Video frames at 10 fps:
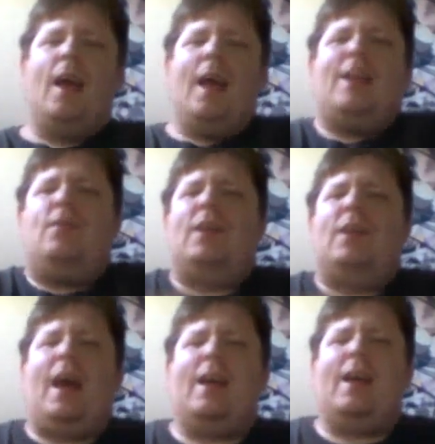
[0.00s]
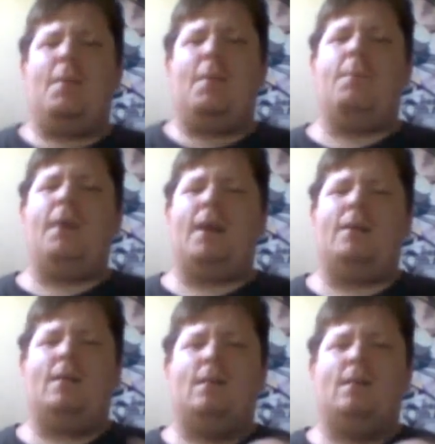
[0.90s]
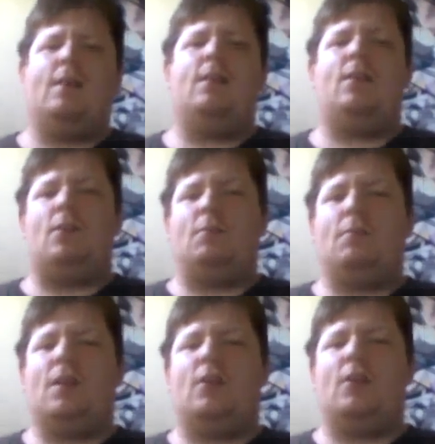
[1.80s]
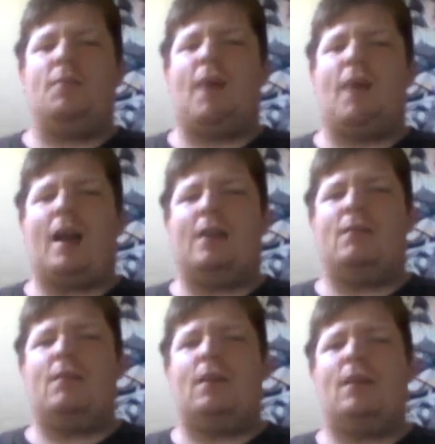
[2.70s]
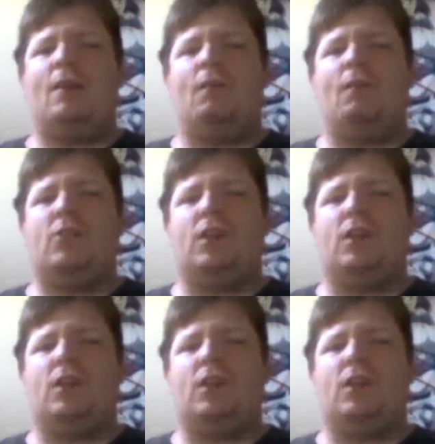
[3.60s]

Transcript: It didn't really add up, but looking back and seeing what